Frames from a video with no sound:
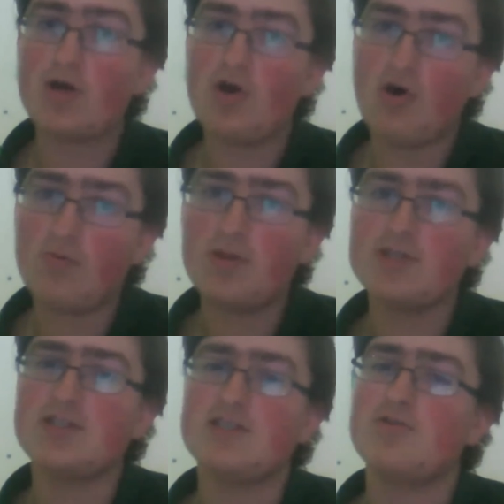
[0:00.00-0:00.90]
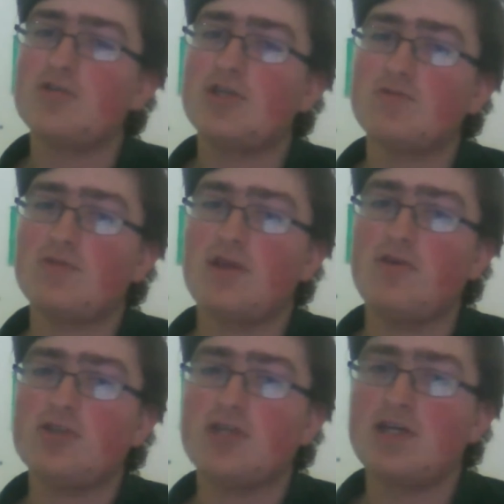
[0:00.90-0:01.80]
Cold Blood to synergize with Leroy
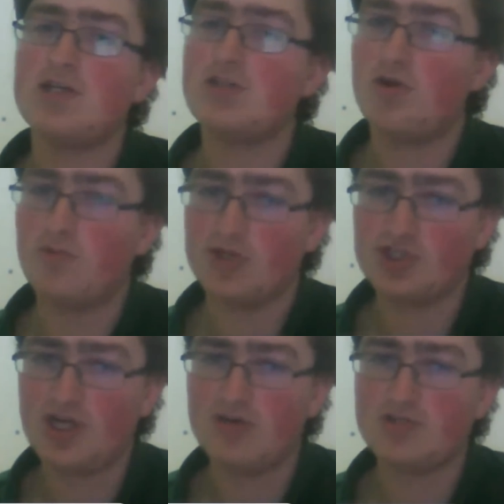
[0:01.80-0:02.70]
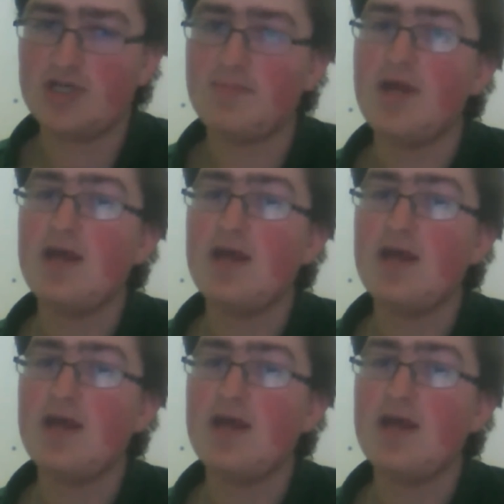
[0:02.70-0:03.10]
Jenkins along with a Shadow Step,